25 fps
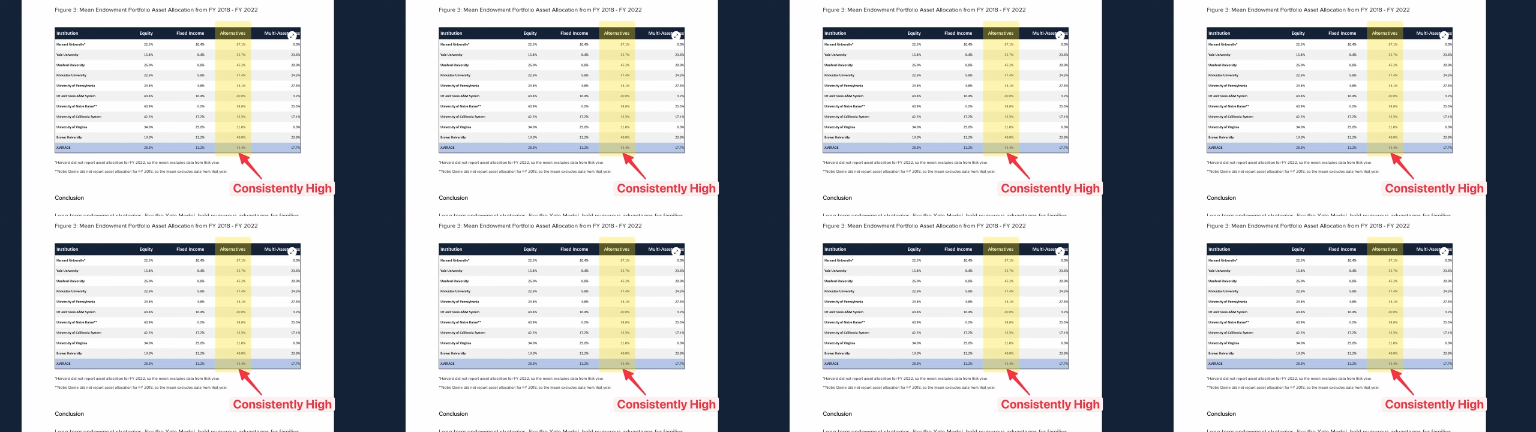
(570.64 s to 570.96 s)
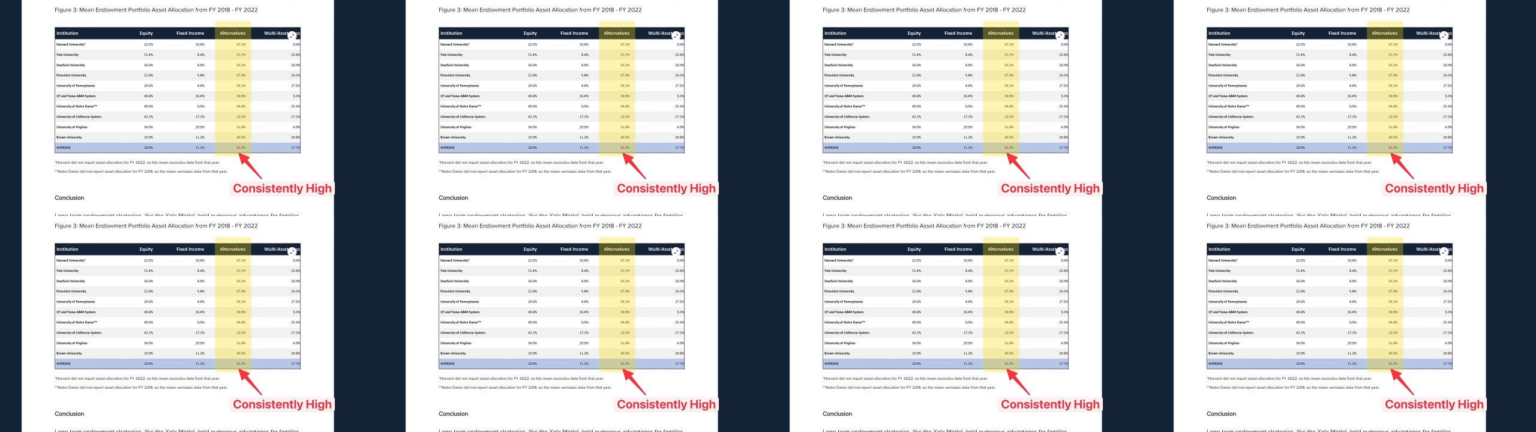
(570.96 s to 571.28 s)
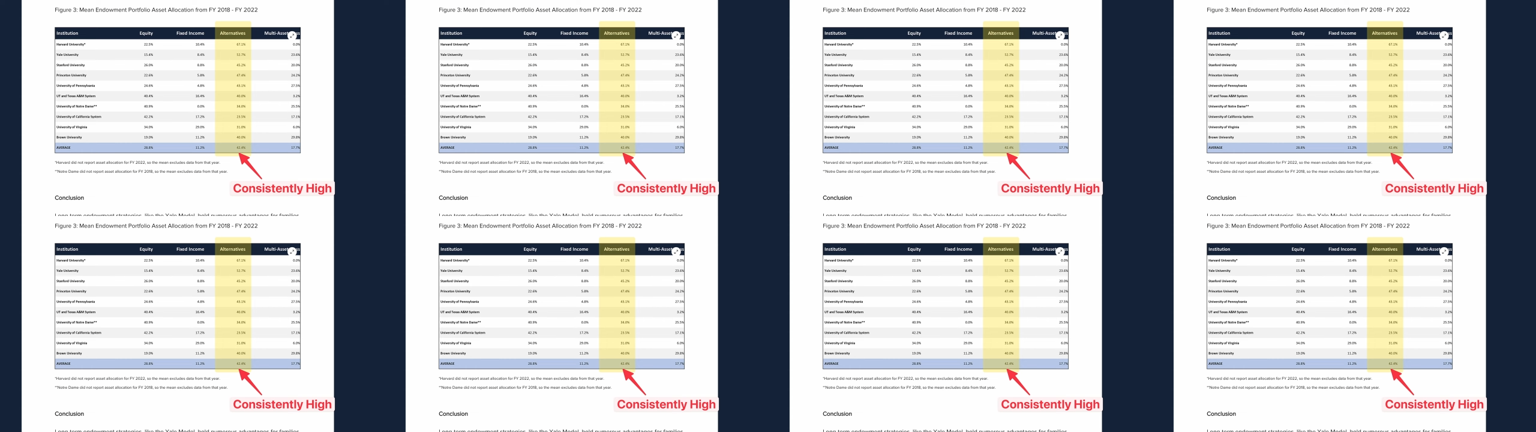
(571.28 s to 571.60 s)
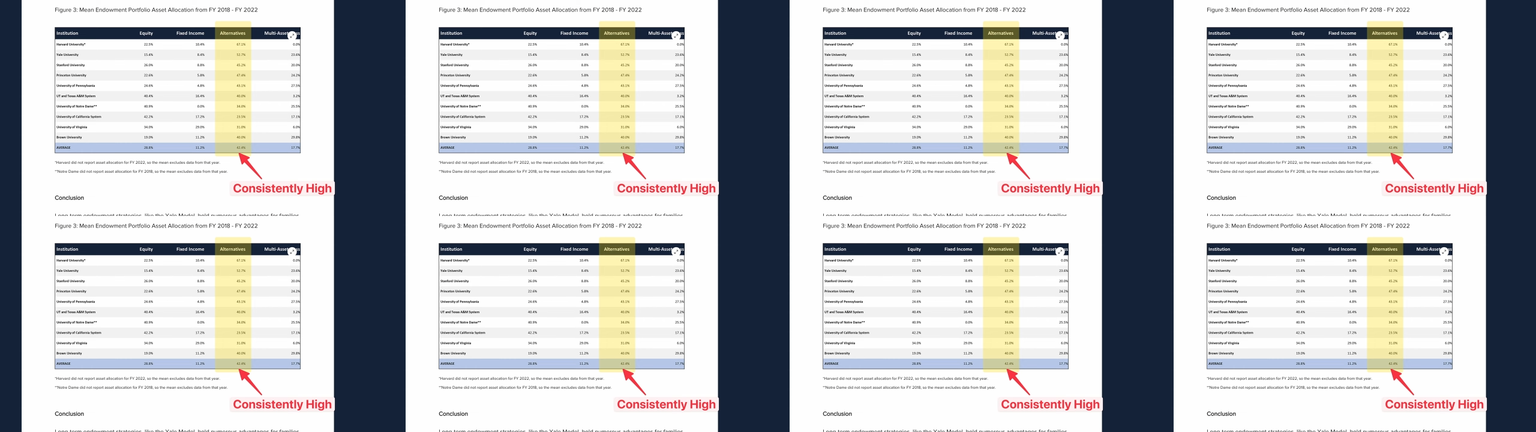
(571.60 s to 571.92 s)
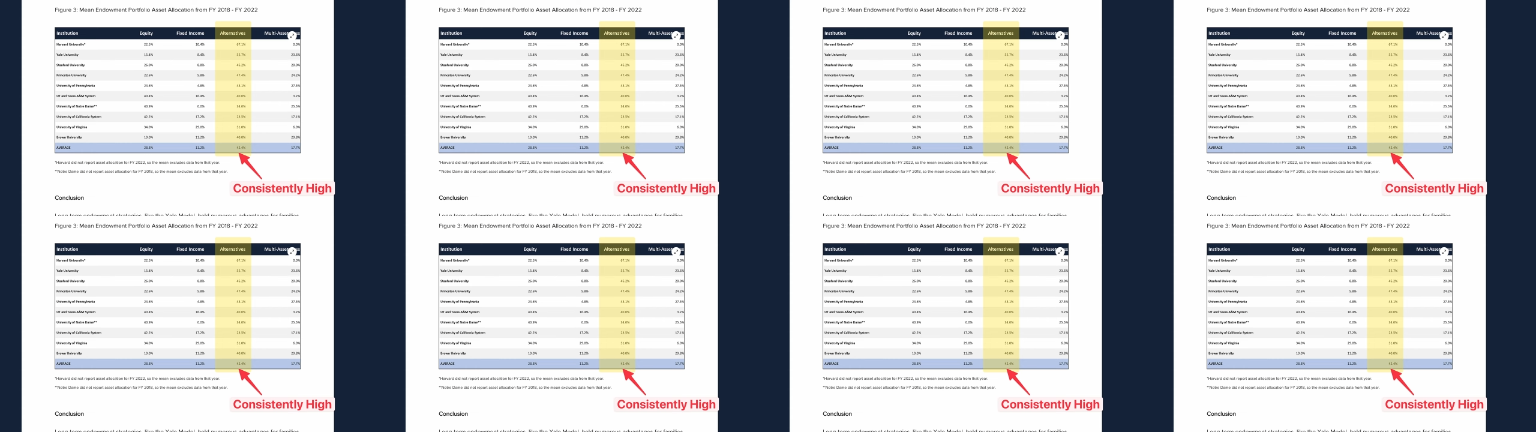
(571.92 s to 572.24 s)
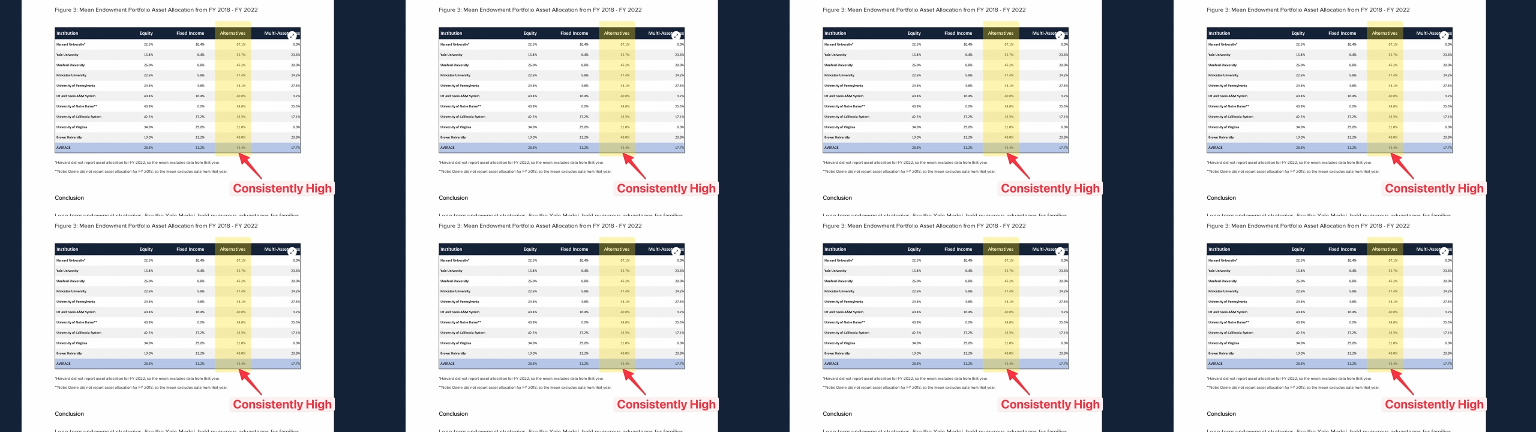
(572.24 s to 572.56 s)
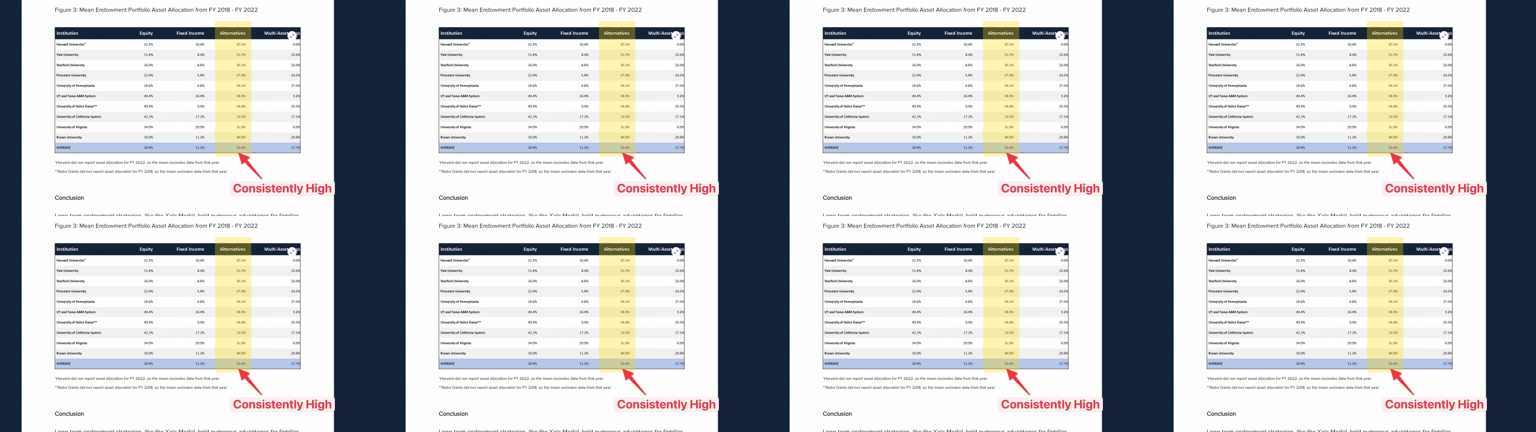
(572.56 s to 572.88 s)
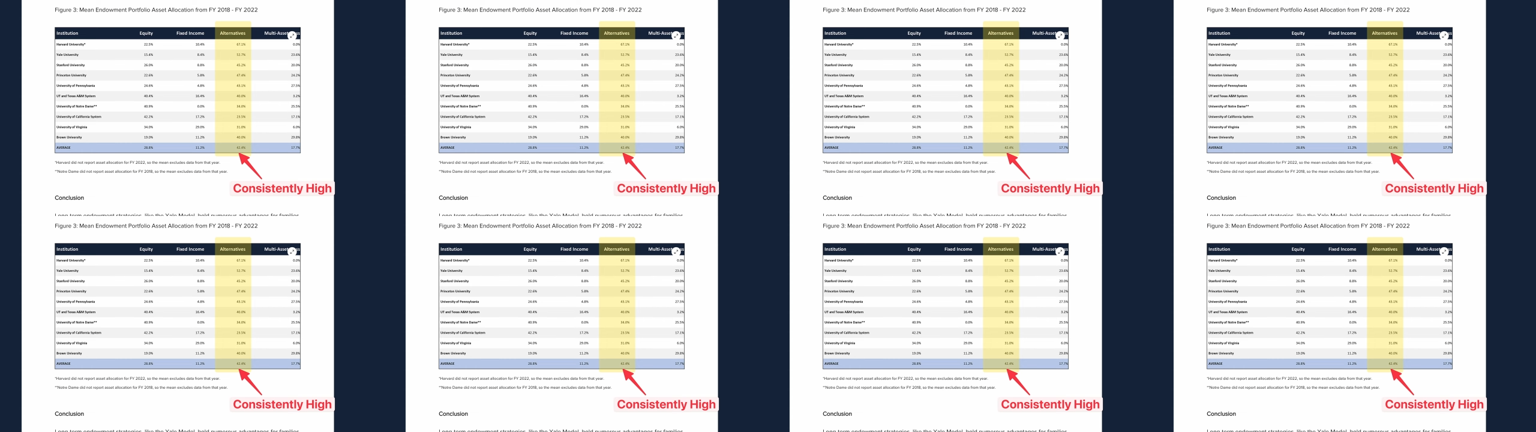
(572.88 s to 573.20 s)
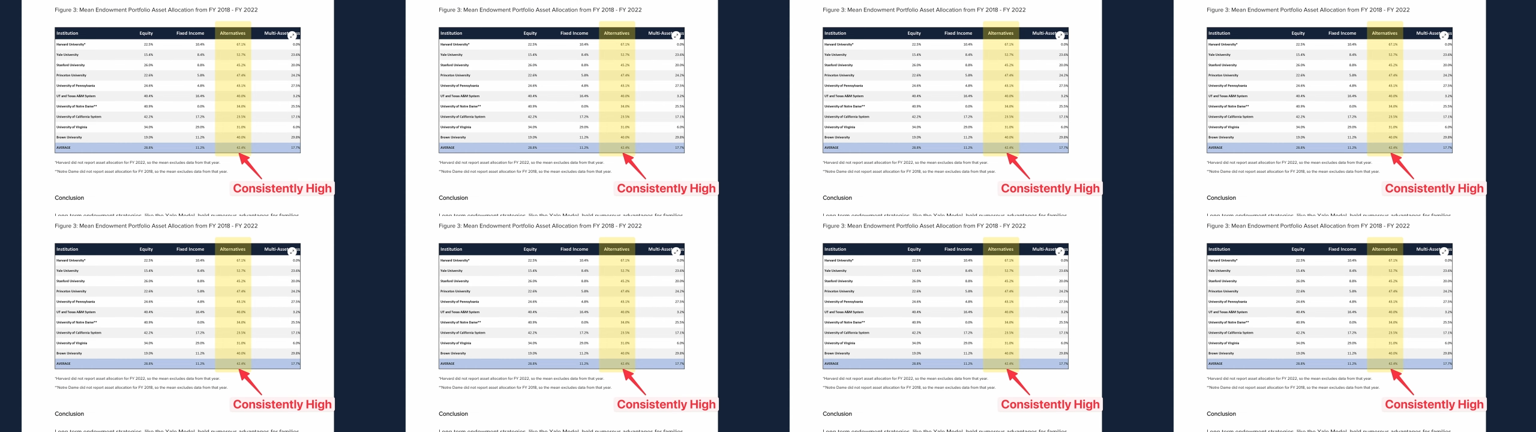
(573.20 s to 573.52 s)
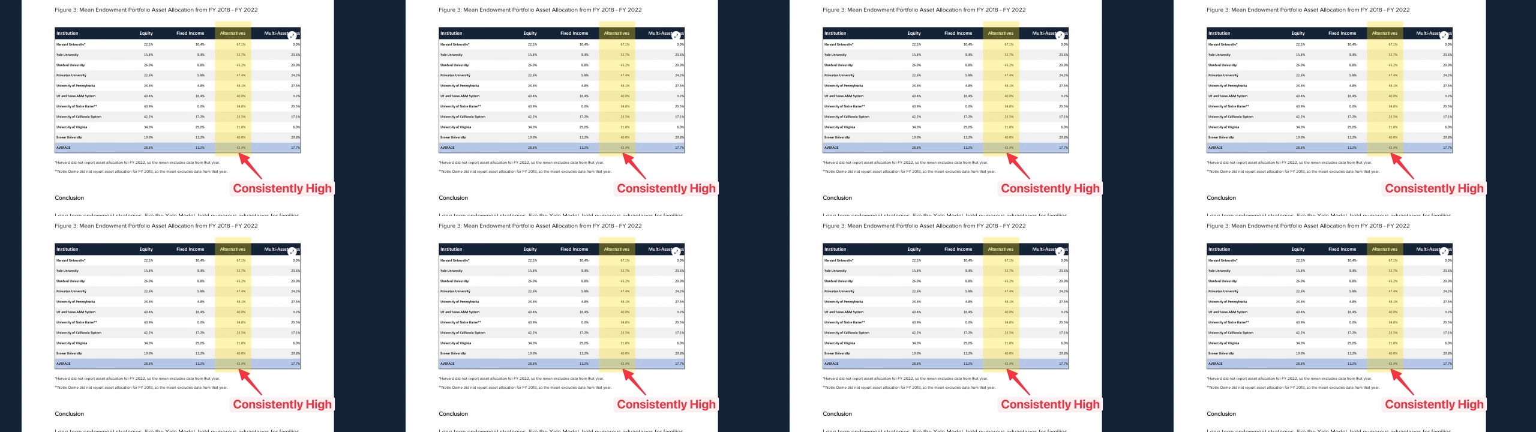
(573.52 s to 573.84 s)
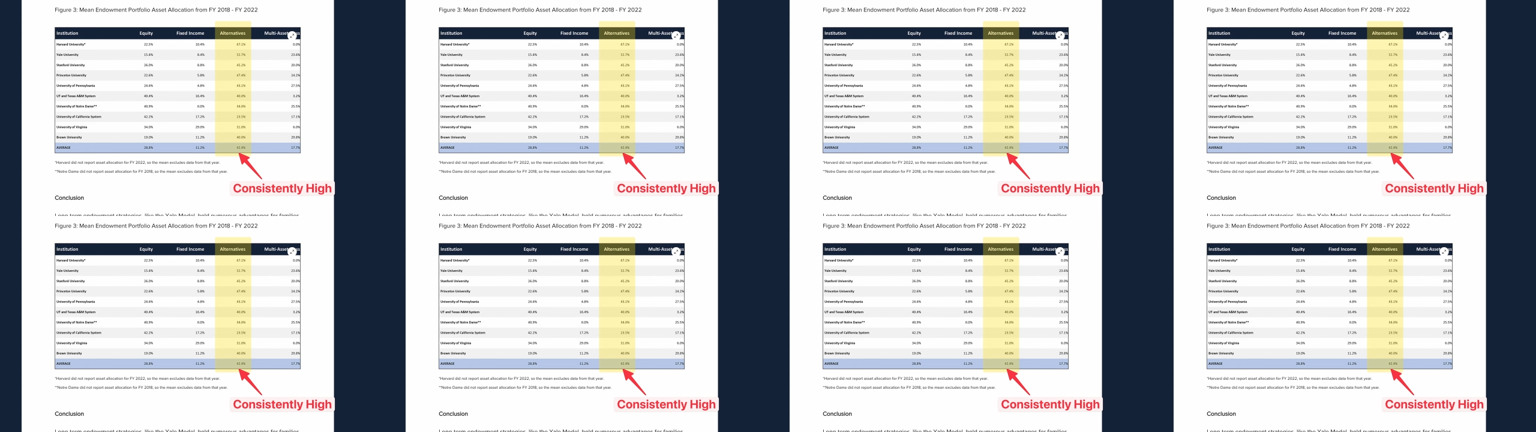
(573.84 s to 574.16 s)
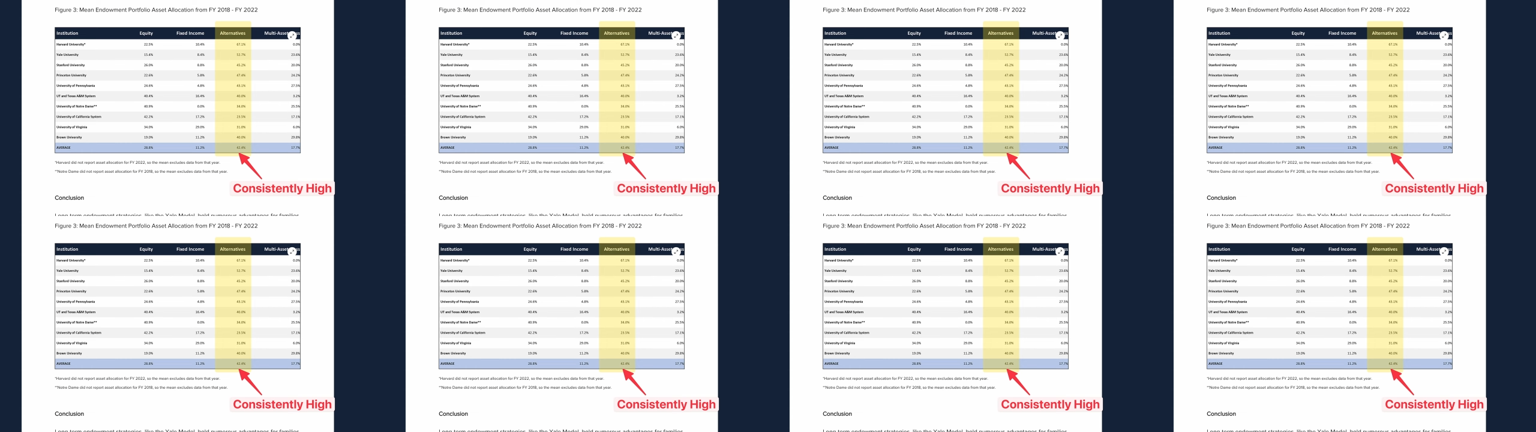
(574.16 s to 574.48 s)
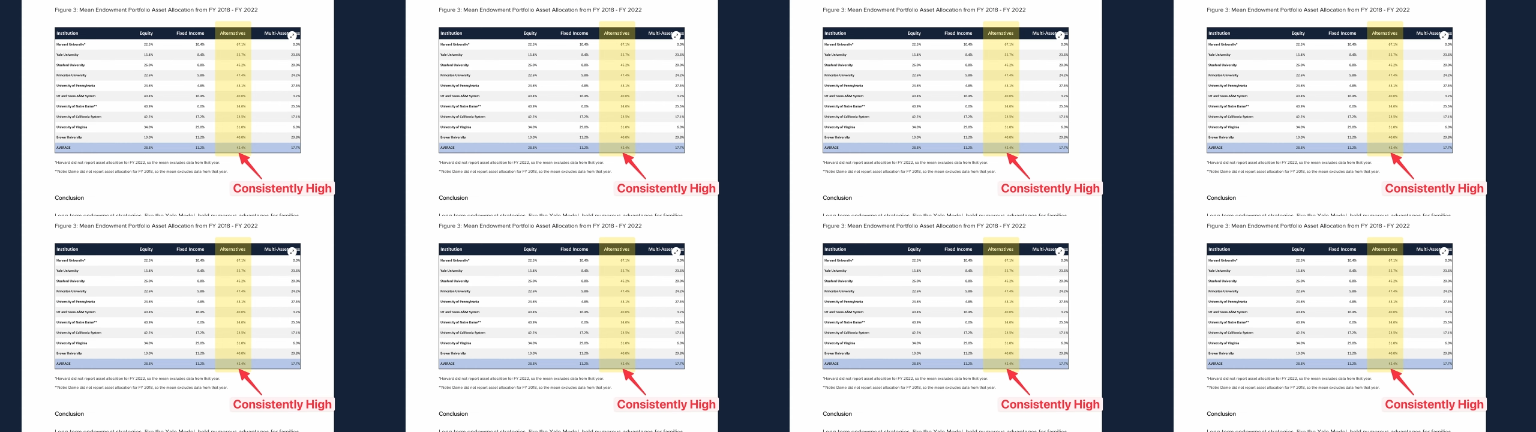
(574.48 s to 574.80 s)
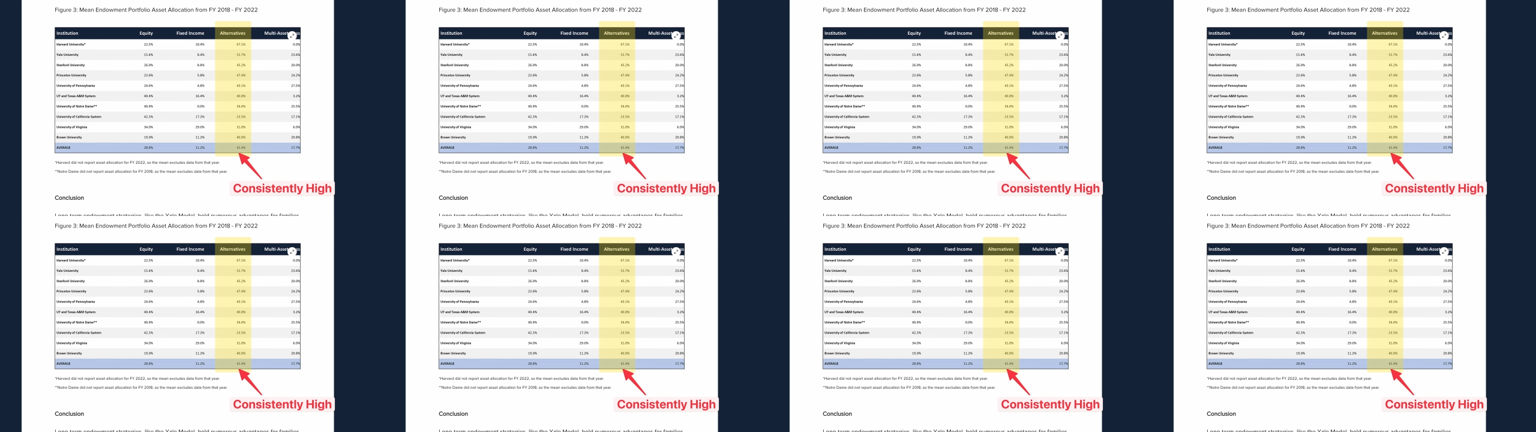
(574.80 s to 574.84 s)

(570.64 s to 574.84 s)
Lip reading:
Nobody's mouth can be seen.